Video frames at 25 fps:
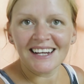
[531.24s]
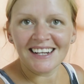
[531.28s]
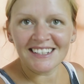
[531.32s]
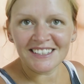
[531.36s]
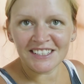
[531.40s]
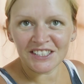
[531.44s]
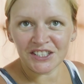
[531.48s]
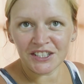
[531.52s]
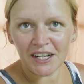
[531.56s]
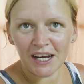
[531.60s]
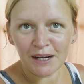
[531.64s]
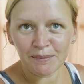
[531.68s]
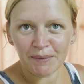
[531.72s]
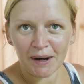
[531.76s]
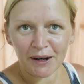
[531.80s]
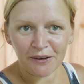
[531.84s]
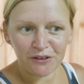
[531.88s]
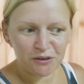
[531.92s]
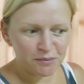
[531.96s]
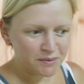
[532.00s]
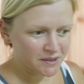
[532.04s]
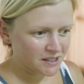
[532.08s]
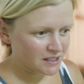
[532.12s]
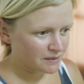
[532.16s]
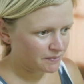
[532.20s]
It's a shared
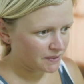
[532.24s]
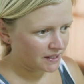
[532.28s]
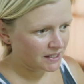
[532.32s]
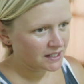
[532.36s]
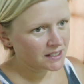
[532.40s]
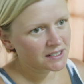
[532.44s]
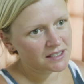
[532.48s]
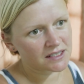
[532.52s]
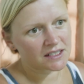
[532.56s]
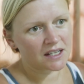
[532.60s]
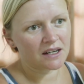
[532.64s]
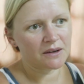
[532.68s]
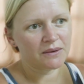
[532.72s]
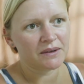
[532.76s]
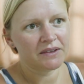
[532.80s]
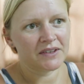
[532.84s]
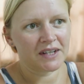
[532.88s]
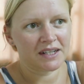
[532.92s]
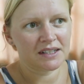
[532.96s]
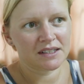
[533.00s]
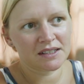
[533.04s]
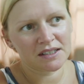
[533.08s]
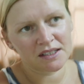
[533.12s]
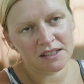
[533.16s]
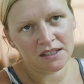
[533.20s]
bathroom in this place, so
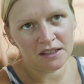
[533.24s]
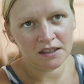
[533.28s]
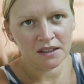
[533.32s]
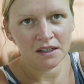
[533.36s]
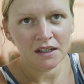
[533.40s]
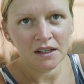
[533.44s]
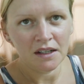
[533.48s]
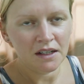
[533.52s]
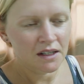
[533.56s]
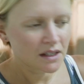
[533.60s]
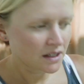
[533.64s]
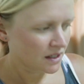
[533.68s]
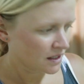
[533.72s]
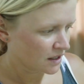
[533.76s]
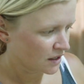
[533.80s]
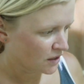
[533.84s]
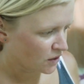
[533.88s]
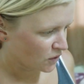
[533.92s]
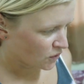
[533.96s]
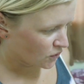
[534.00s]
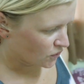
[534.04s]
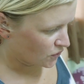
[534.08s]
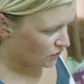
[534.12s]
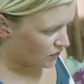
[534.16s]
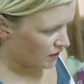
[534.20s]
that's
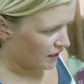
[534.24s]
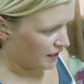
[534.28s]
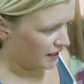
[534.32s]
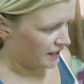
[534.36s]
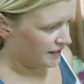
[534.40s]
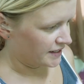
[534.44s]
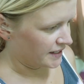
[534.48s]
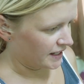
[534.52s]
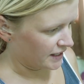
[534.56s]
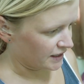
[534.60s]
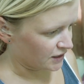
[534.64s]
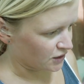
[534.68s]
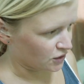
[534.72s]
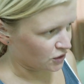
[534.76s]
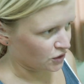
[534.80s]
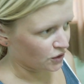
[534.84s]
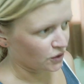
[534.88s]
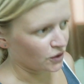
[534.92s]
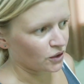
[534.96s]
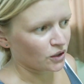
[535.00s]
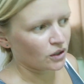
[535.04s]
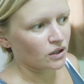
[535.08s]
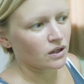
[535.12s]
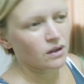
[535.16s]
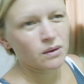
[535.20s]
next
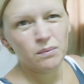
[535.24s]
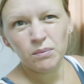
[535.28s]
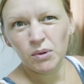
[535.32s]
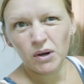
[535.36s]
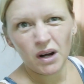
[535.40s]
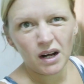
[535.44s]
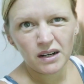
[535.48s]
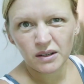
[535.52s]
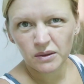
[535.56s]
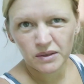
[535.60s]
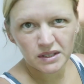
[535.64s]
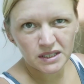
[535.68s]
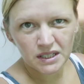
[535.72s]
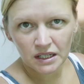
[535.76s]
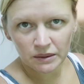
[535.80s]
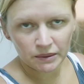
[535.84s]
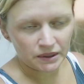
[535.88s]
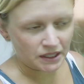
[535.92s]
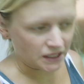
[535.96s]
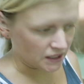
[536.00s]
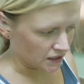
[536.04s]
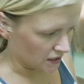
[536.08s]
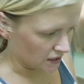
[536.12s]
door. But I don't think anyone